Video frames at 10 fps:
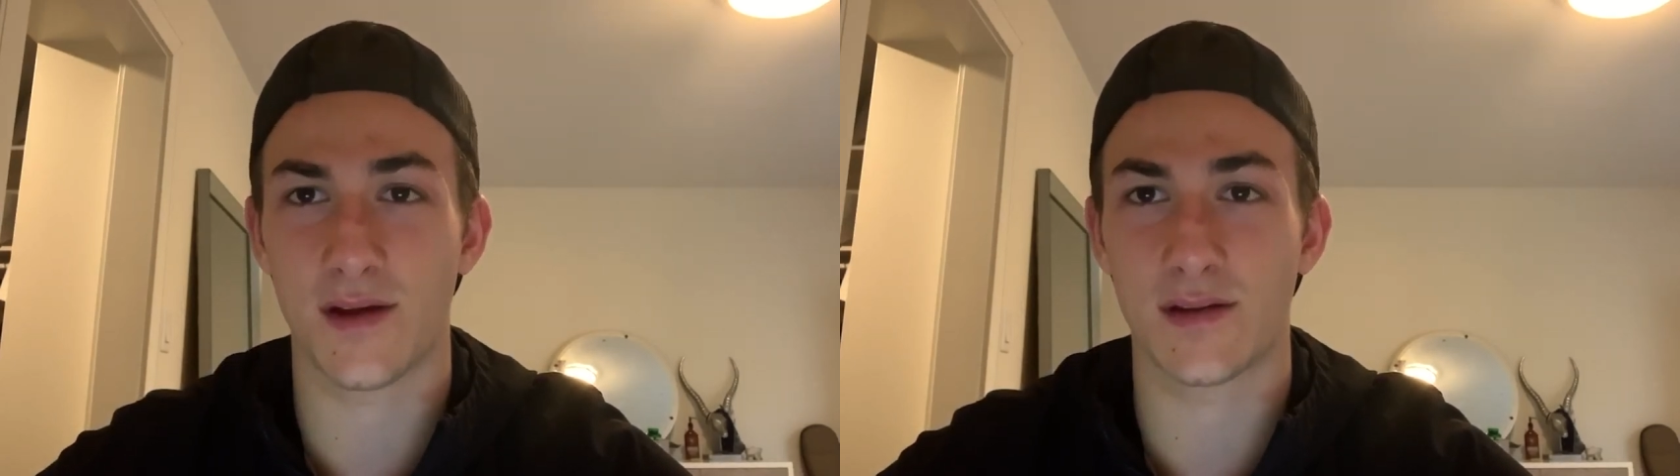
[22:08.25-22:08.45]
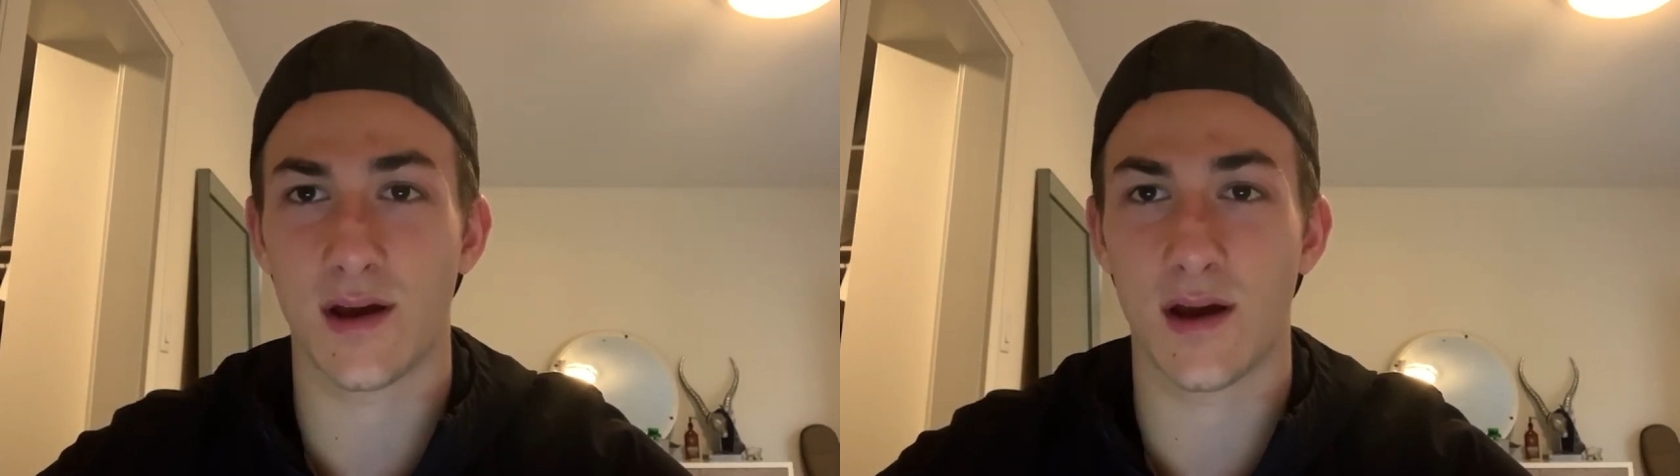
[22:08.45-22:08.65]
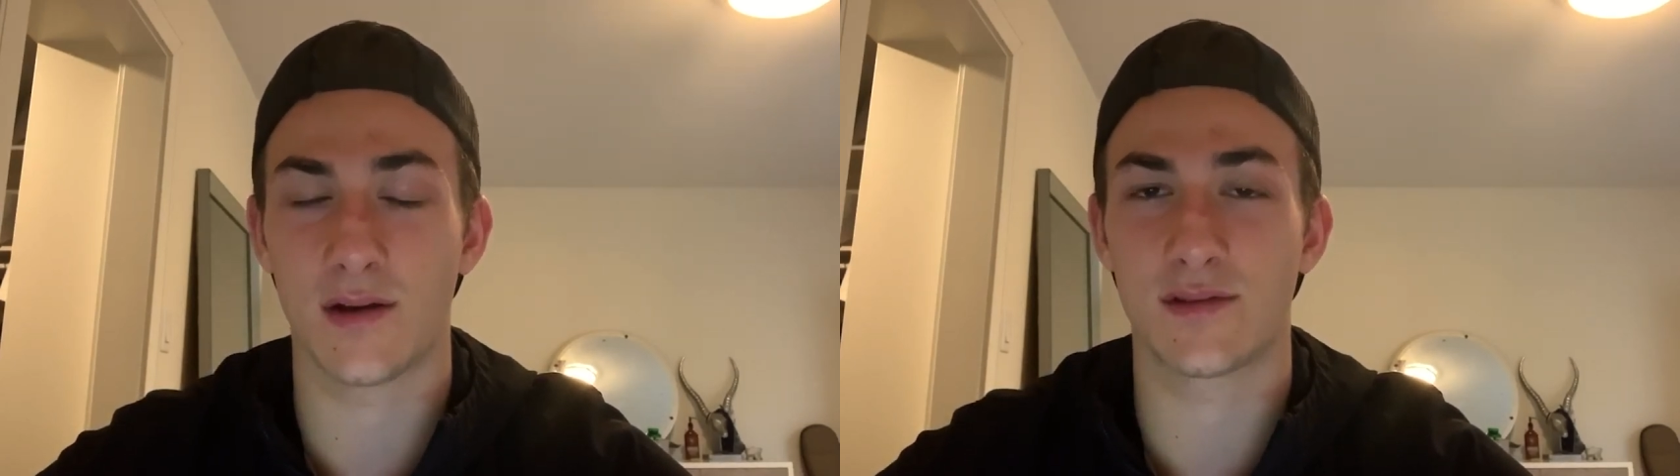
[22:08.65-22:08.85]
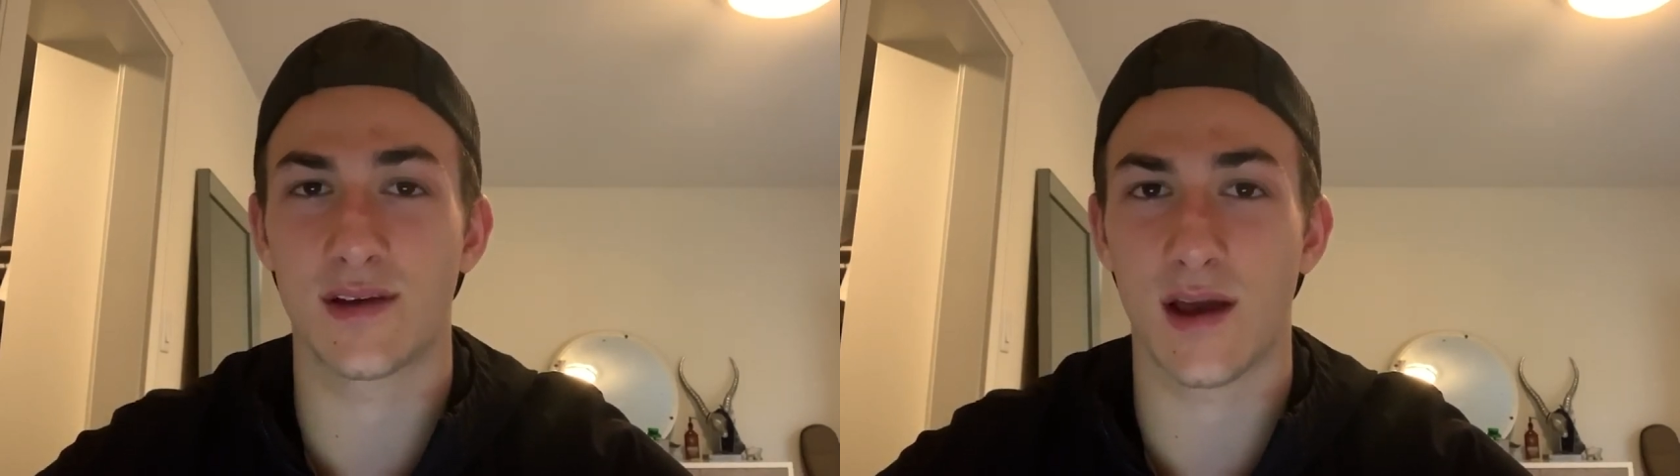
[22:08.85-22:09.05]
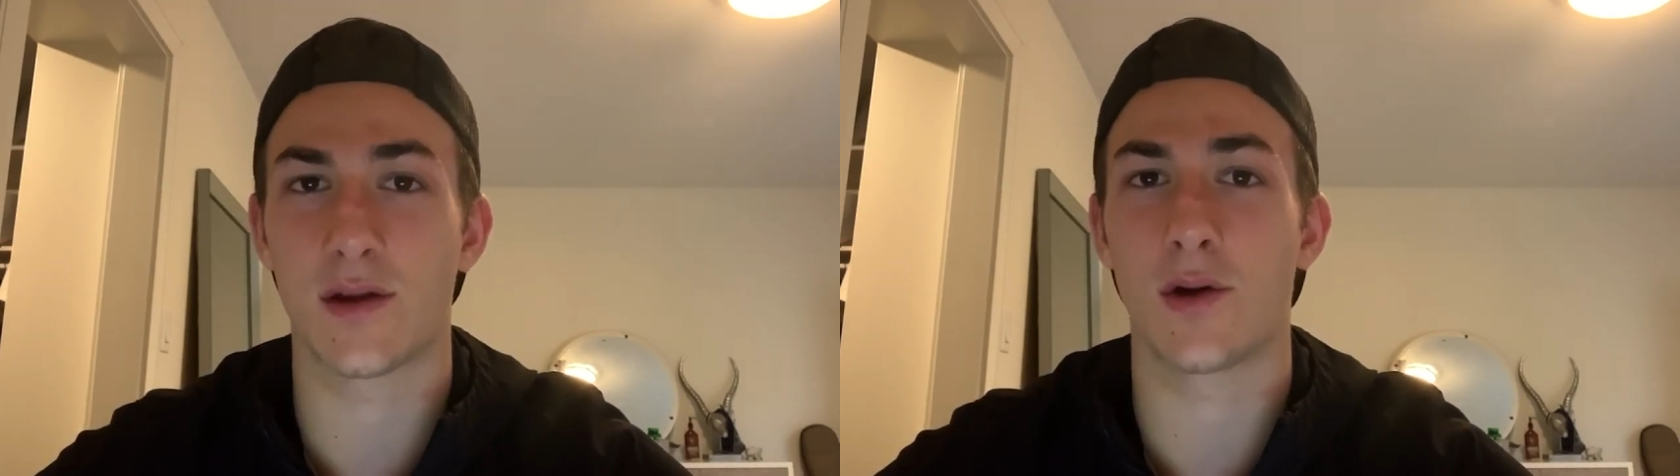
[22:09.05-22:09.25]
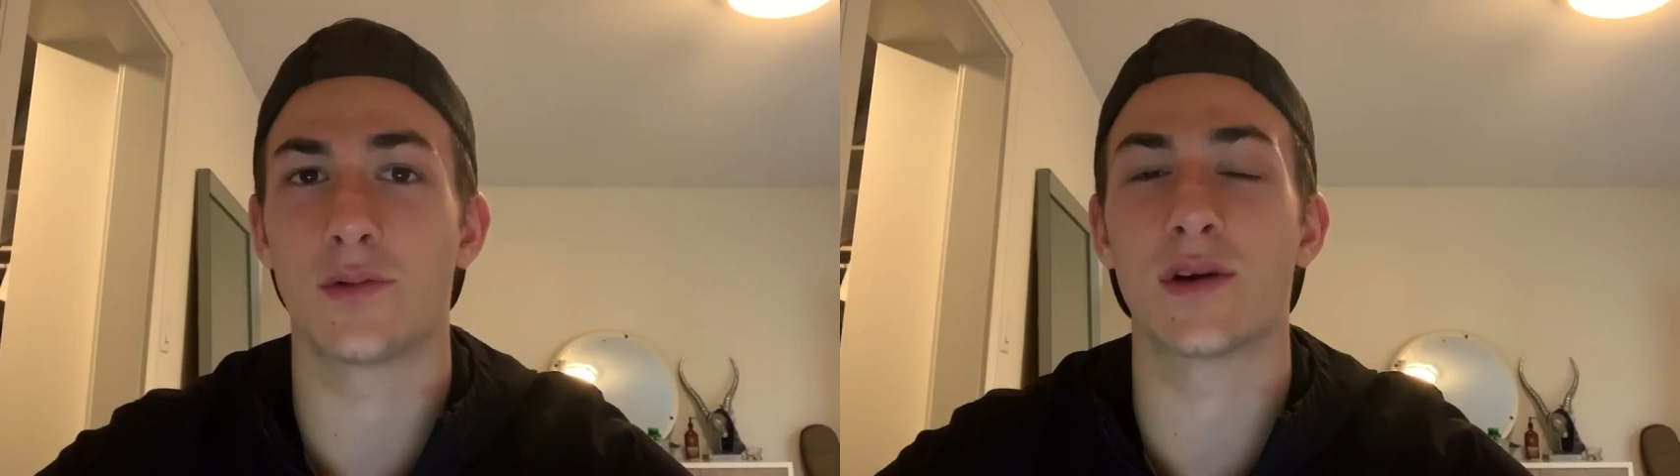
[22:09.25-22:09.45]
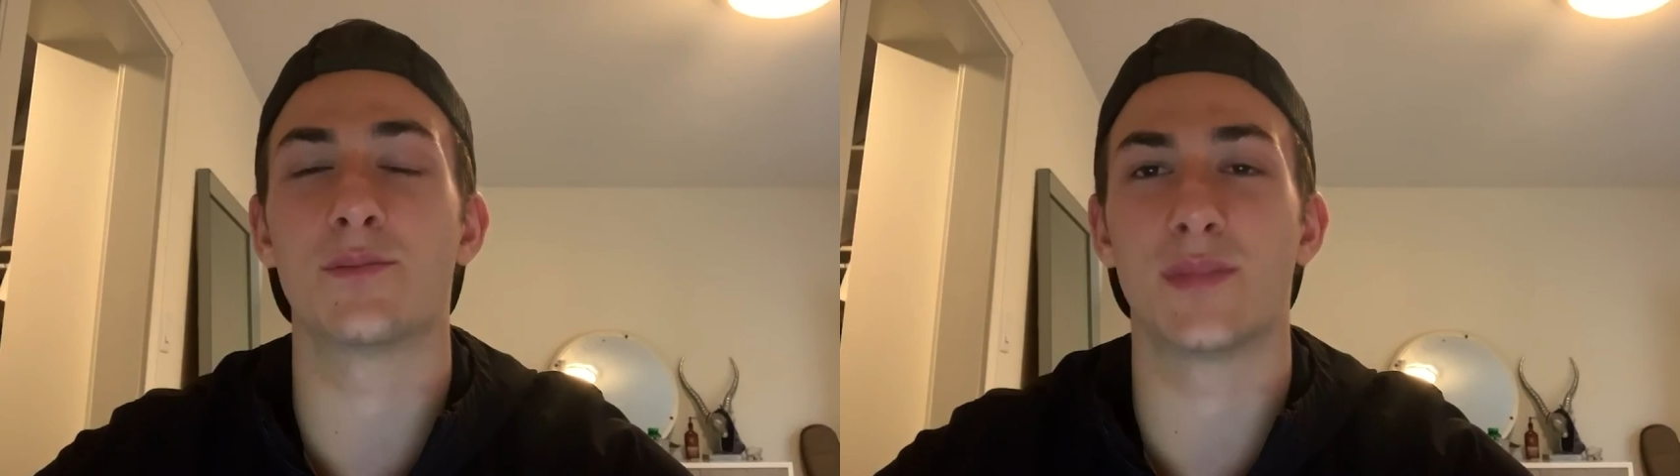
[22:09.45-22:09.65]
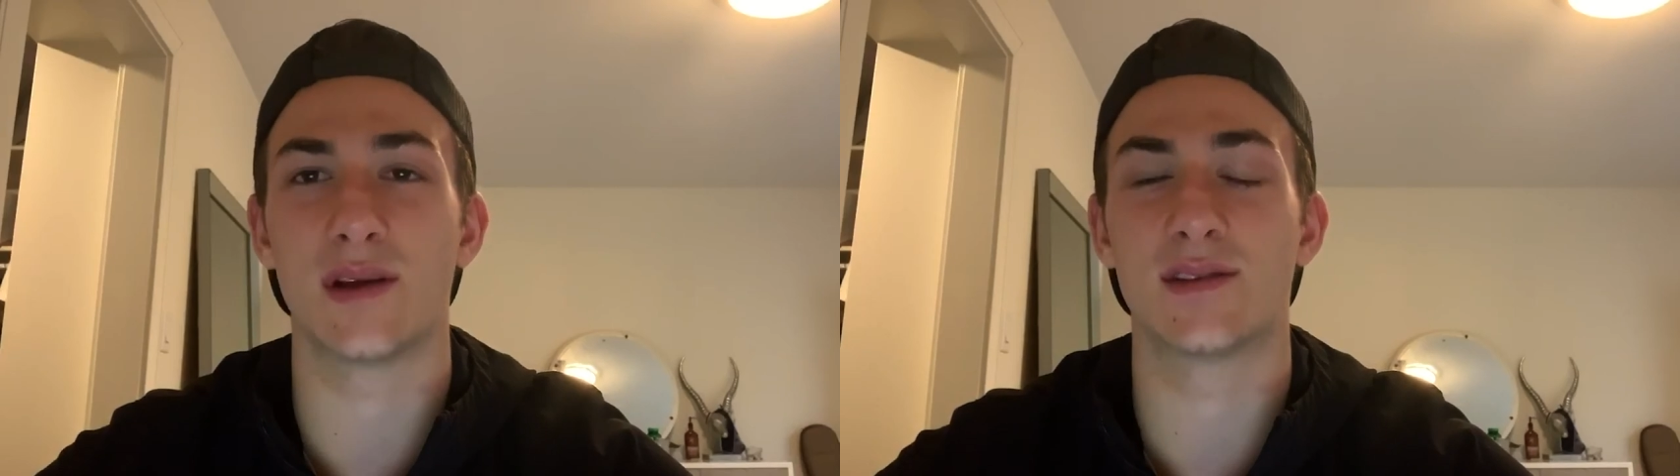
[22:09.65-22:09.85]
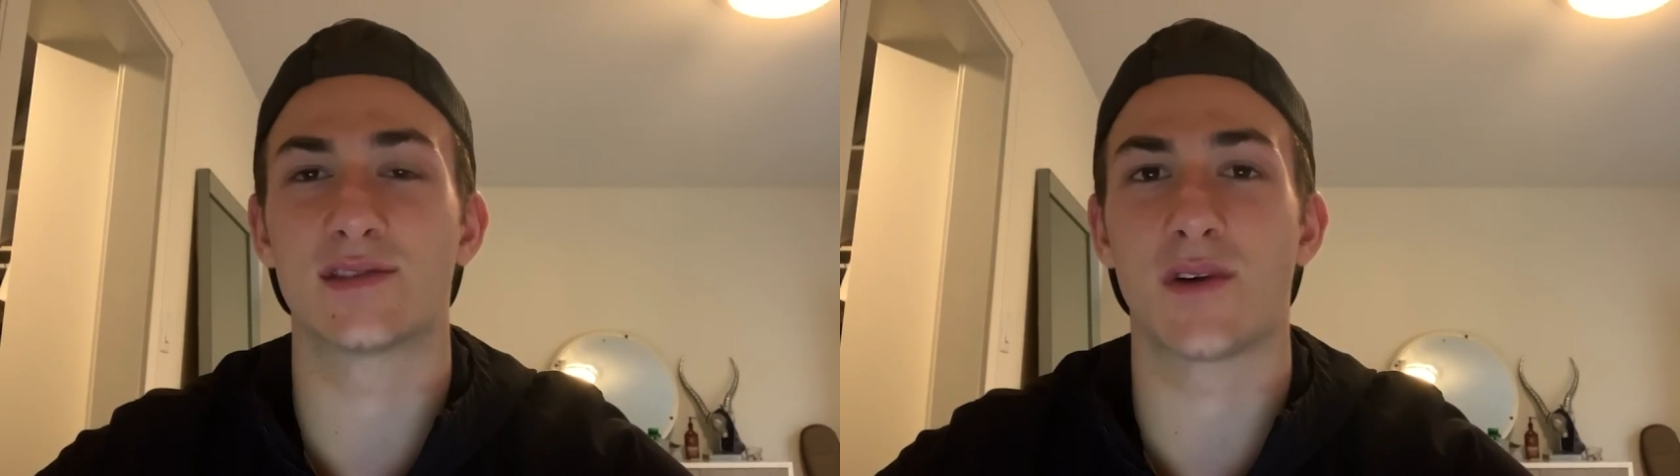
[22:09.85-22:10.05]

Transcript: and together we'll beat this